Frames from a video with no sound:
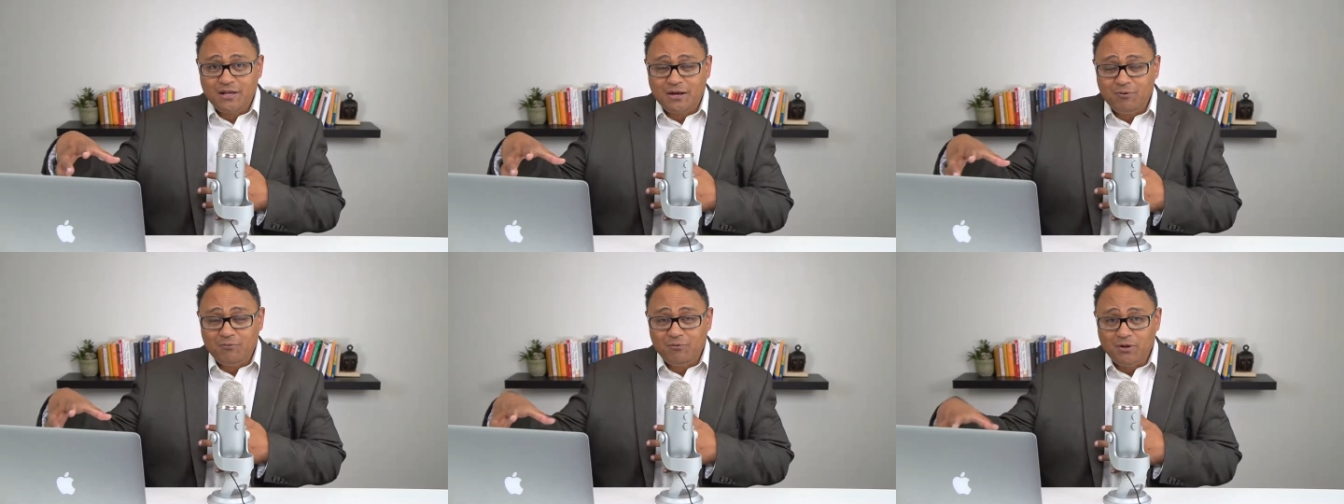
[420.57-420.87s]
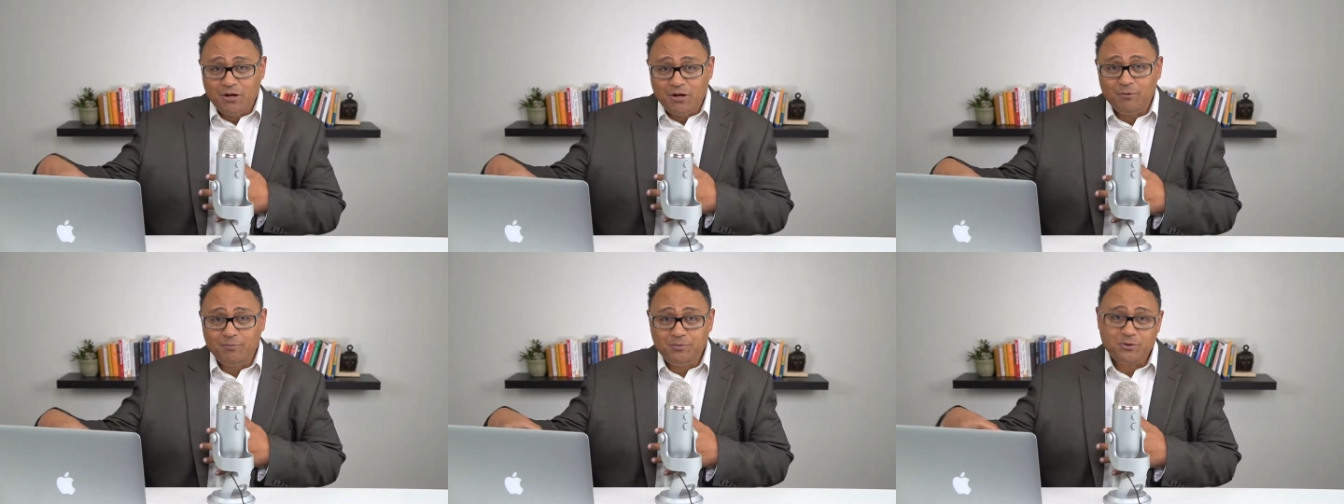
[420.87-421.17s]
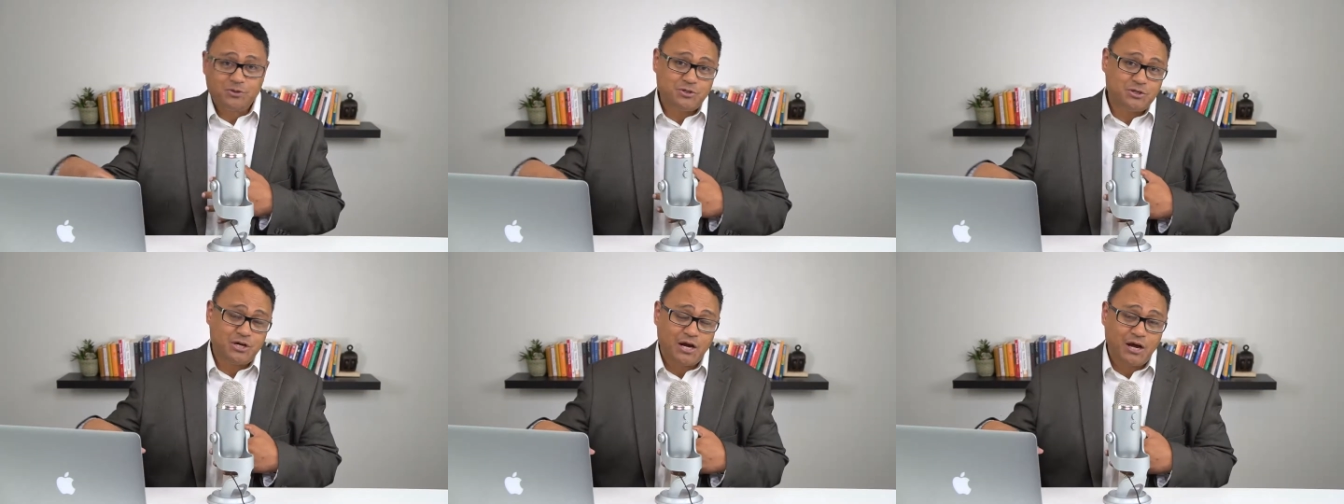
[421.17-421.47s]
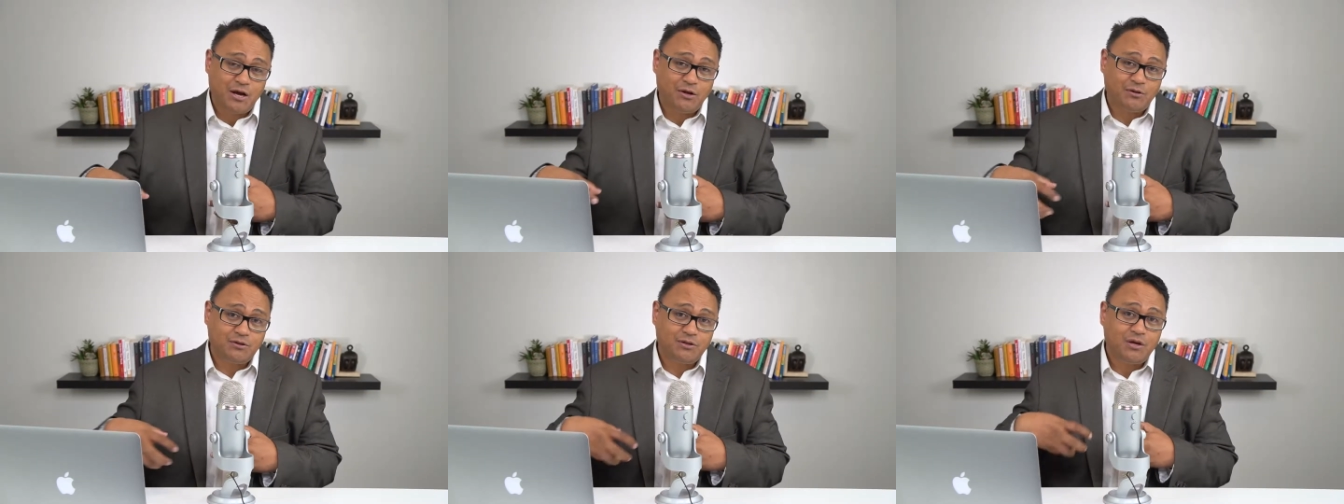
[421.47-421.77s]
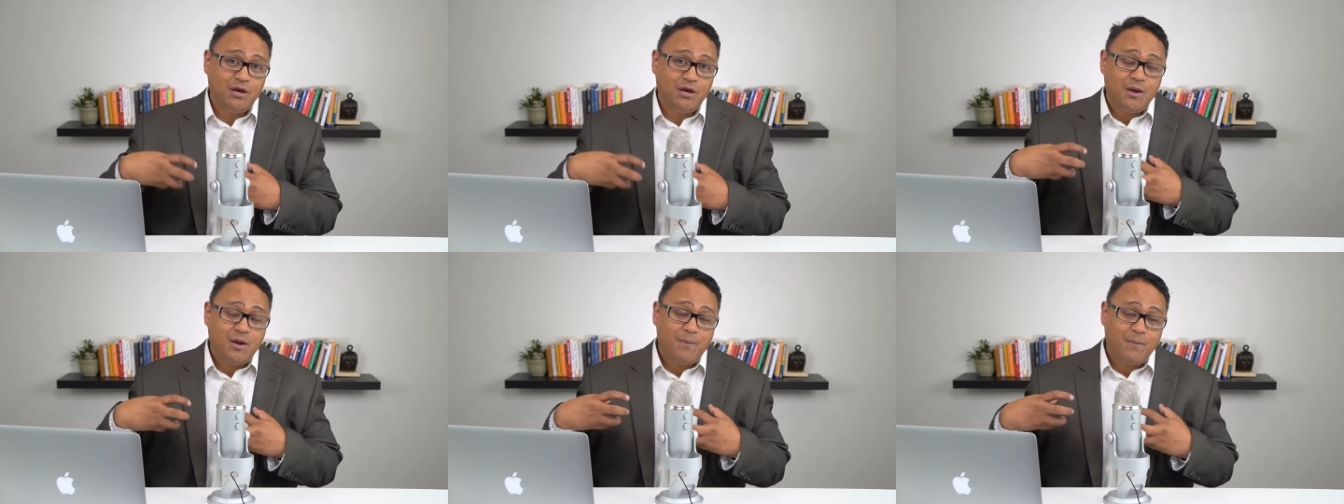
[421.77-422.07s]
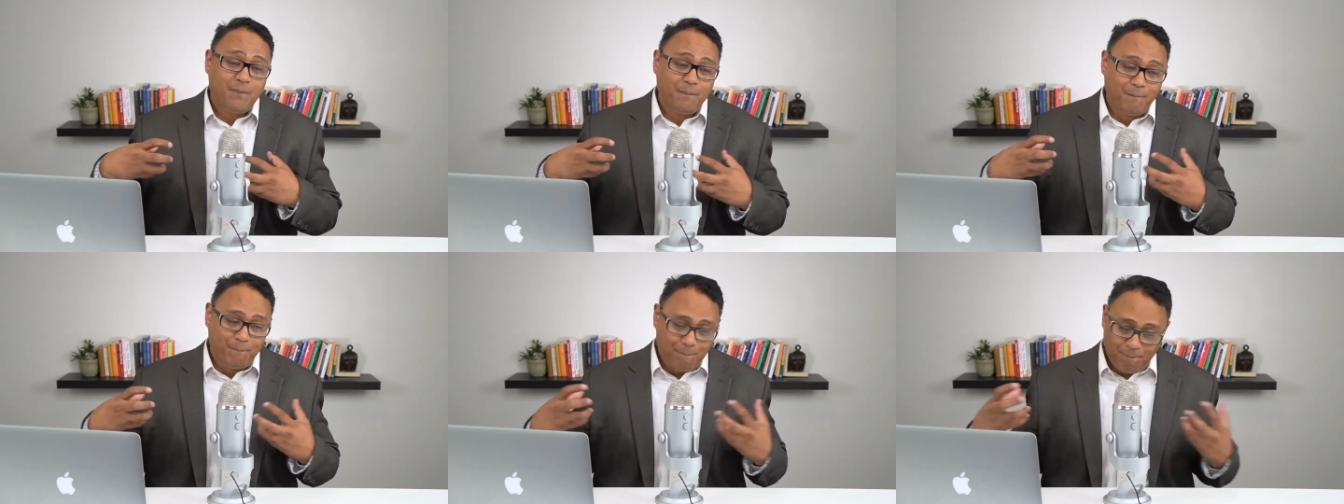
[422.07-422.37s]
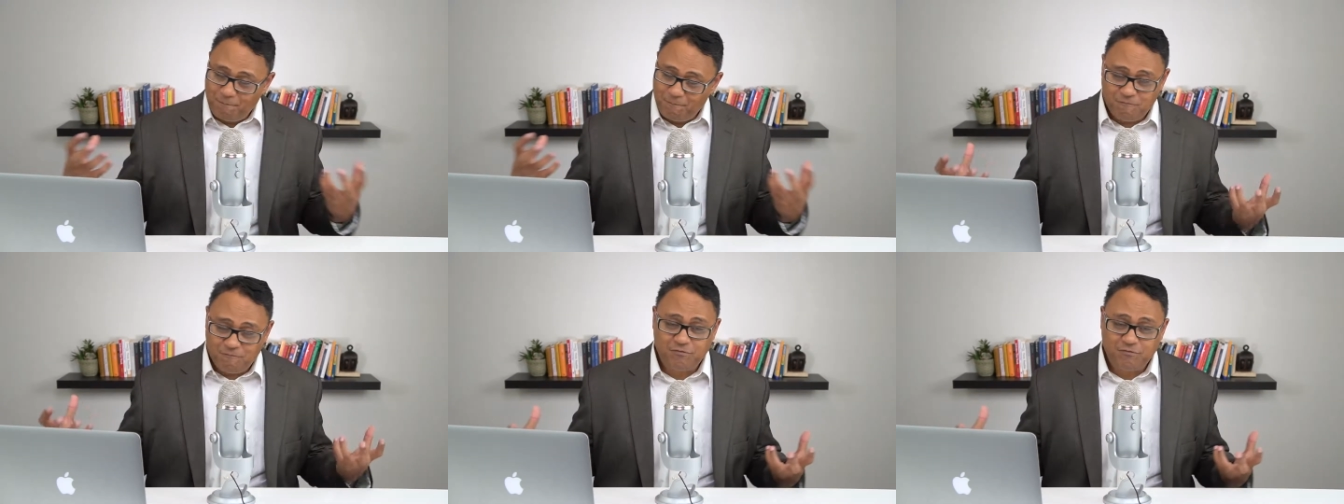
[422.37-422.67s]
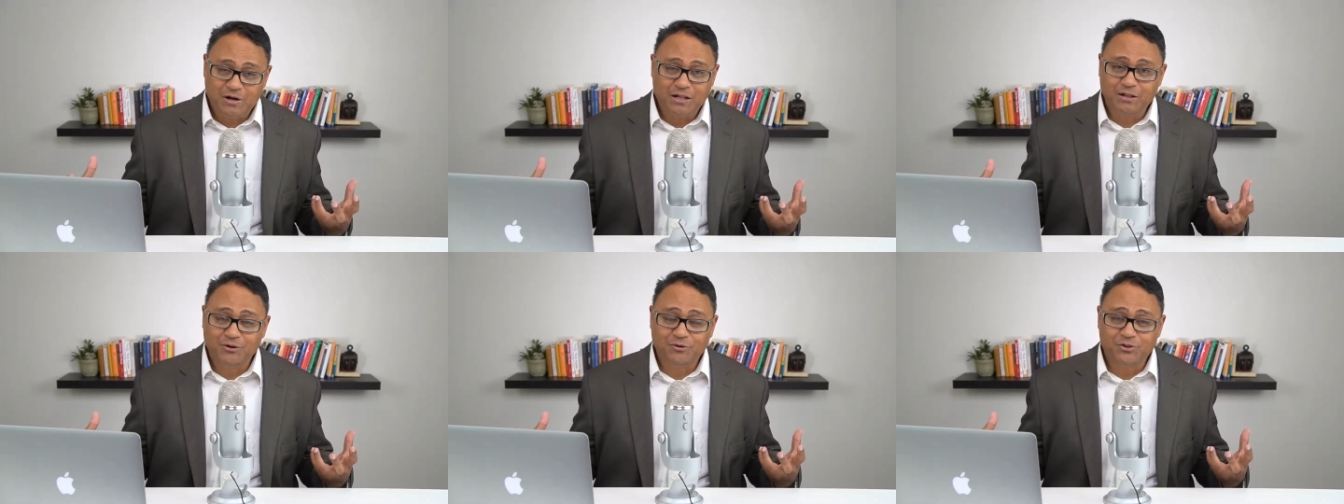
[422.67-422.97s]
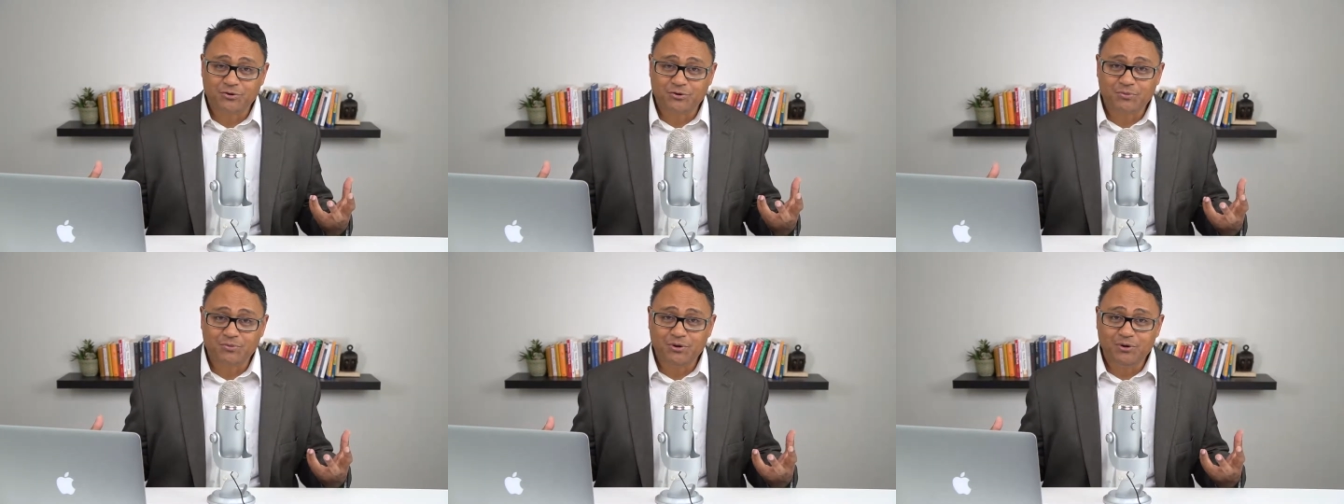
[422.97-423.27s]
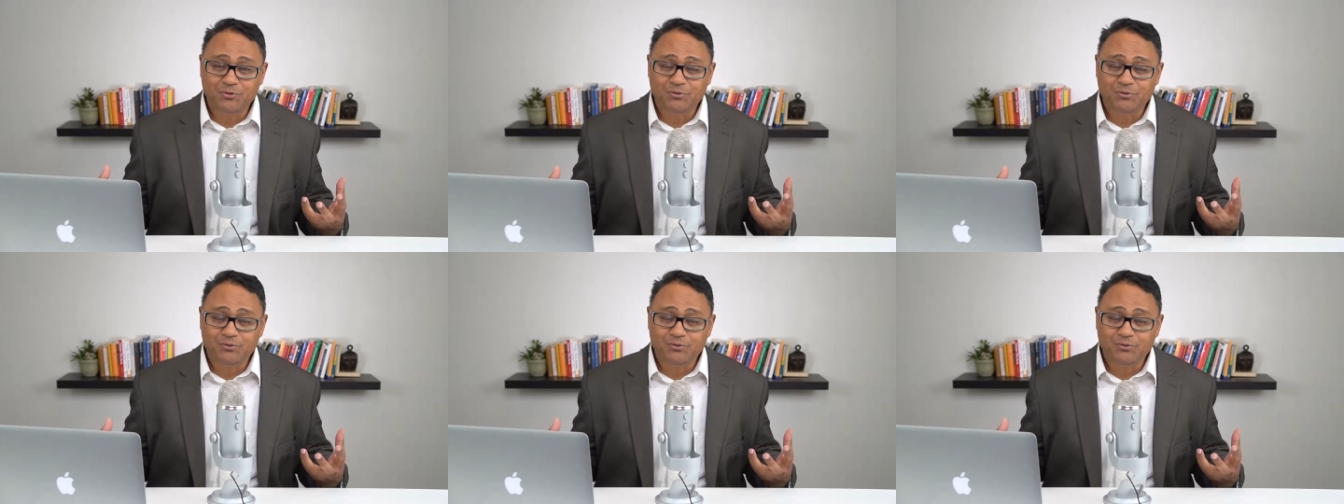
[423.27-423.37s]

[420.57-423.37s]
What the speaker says: help your child follow through